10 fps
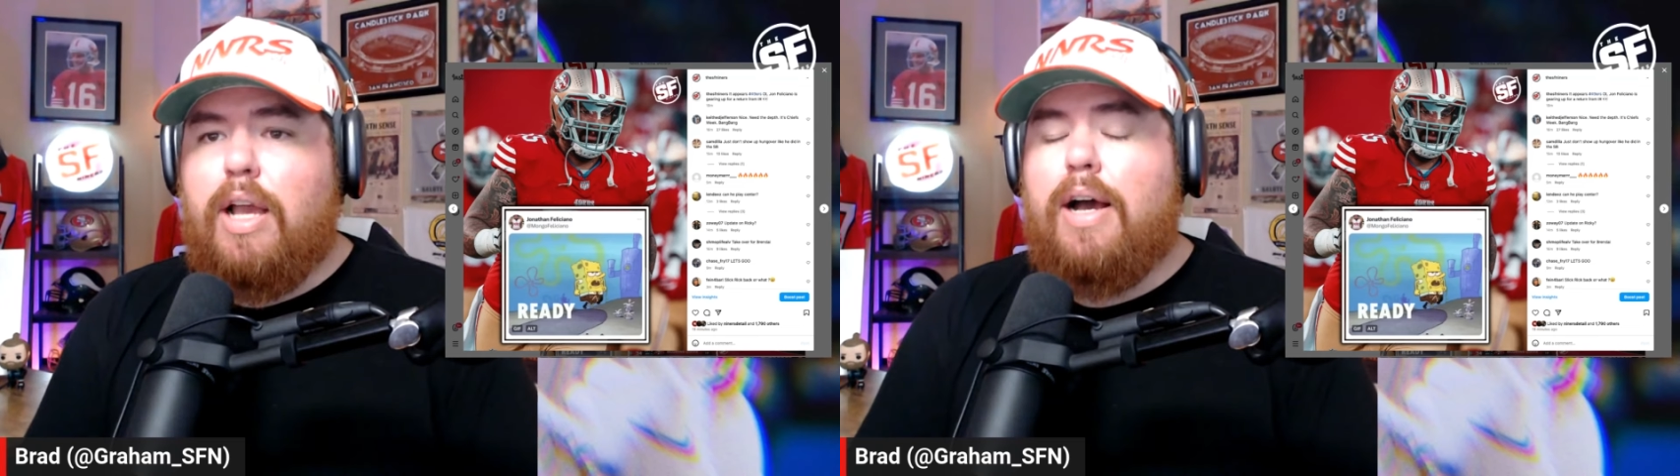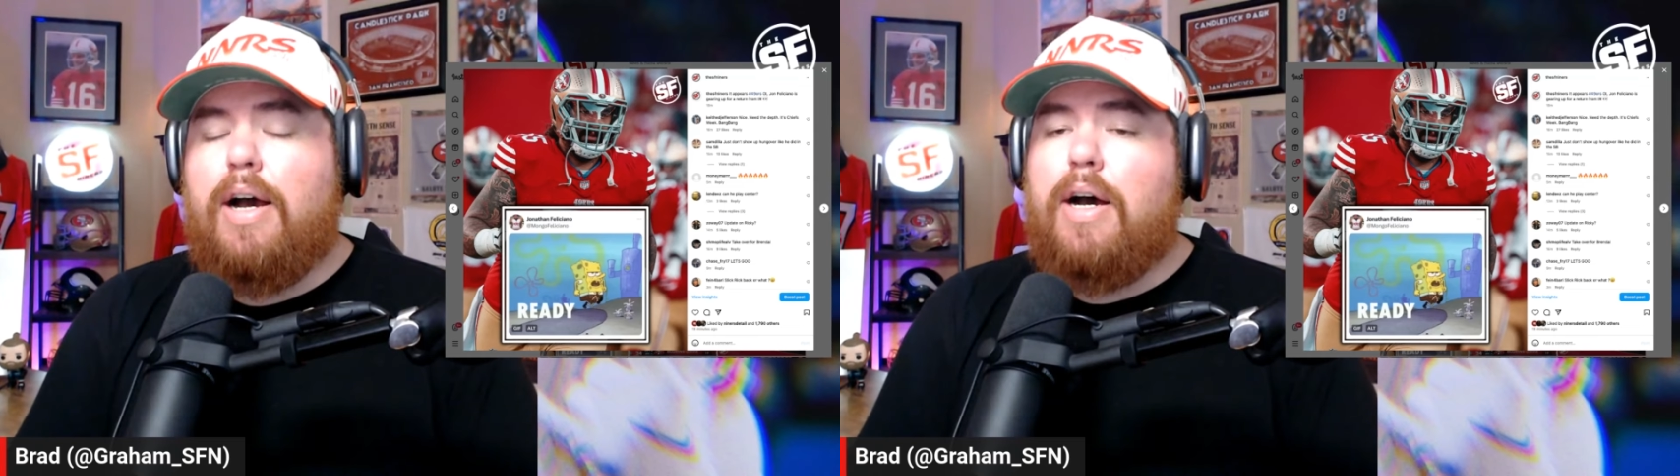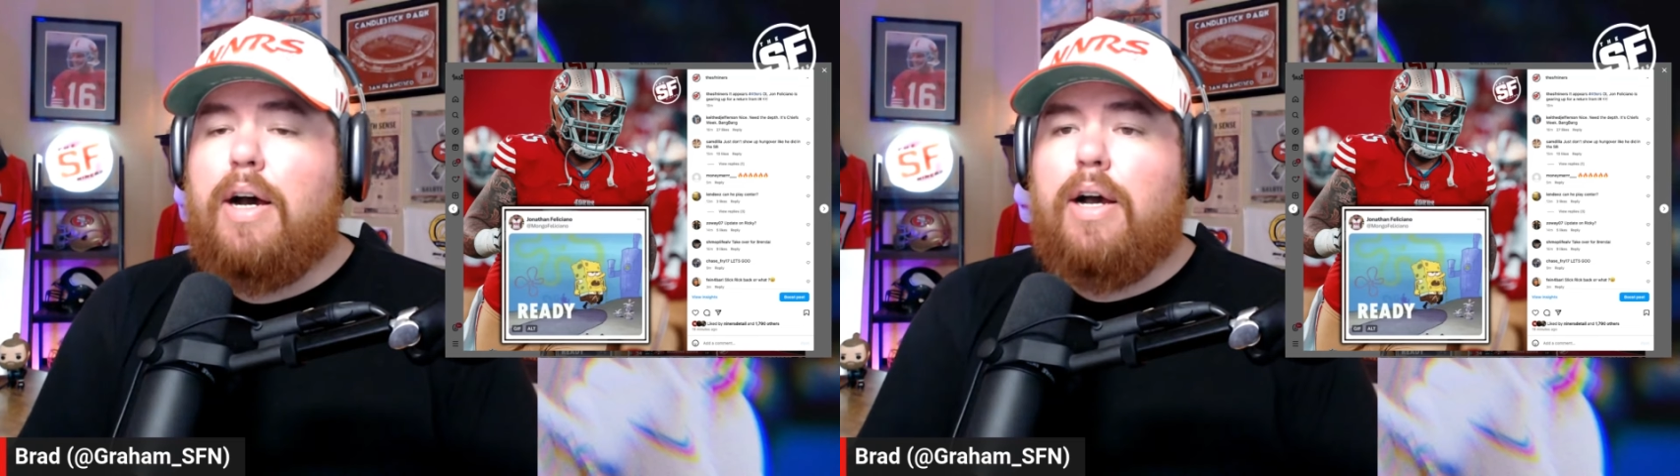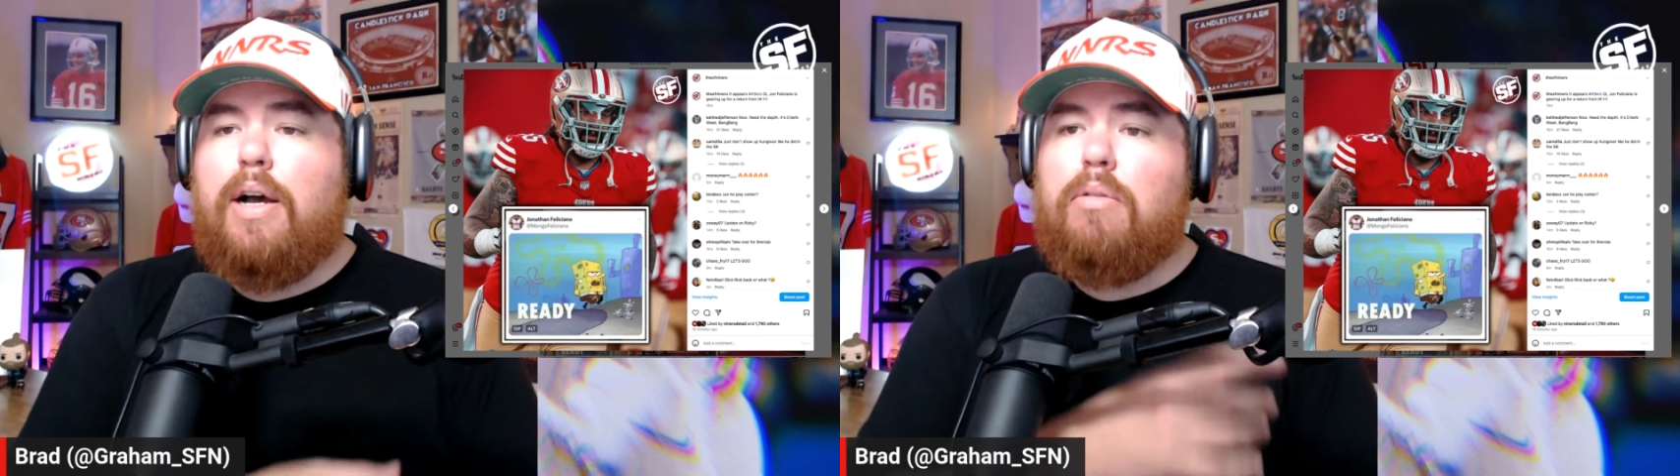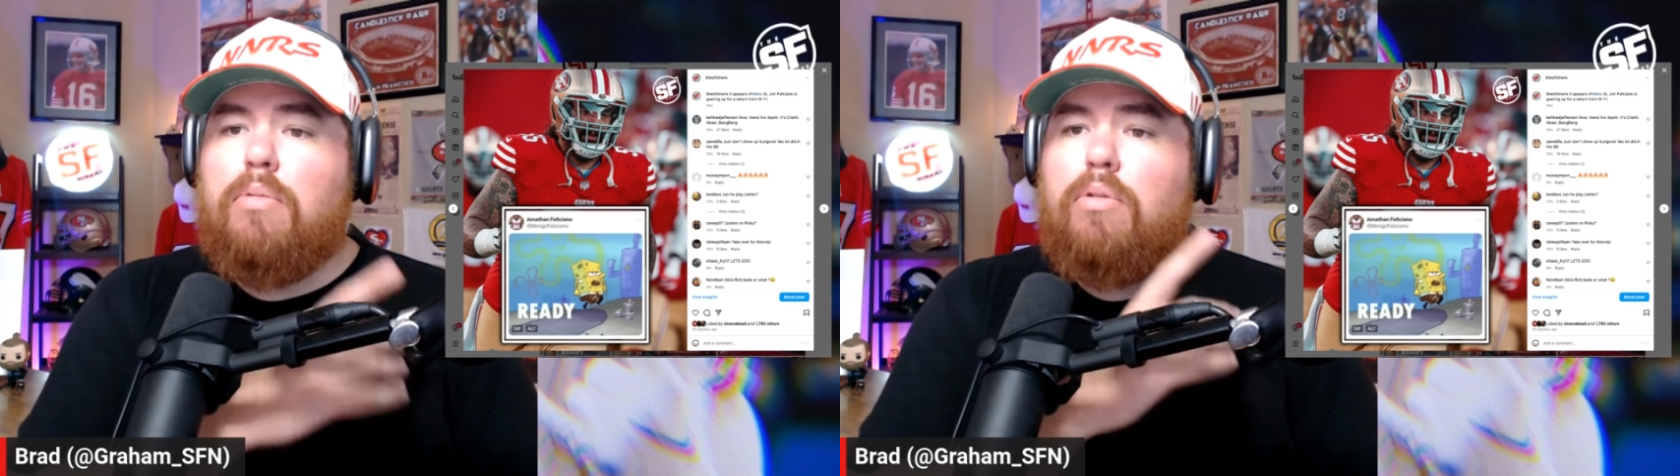
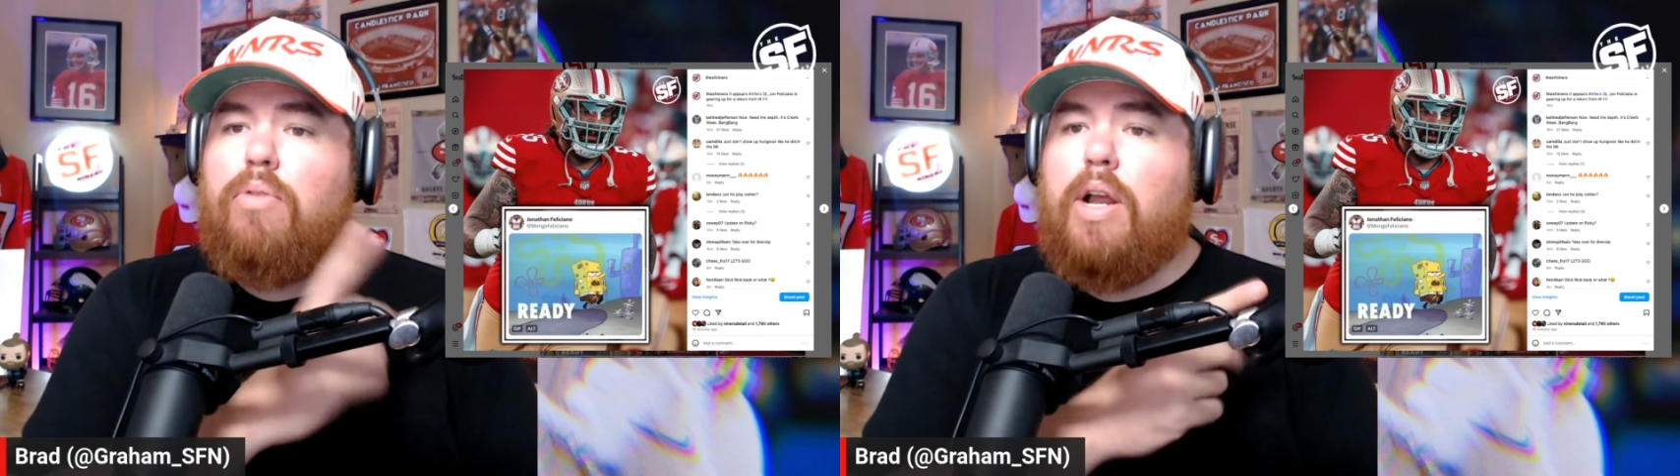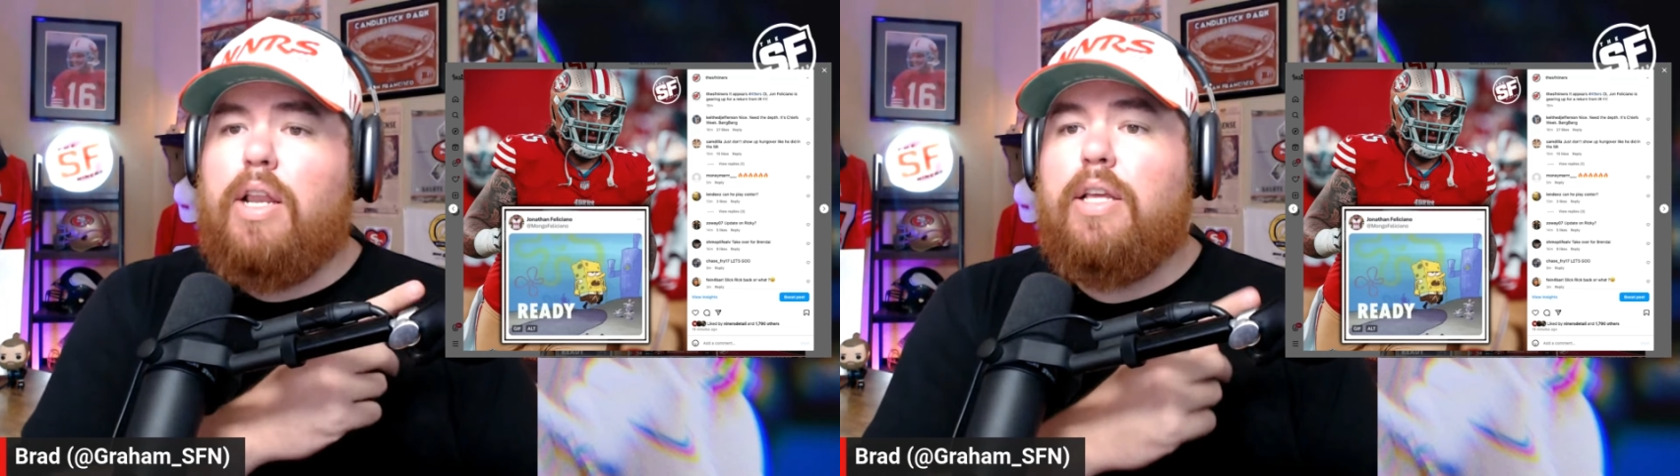I'm ready.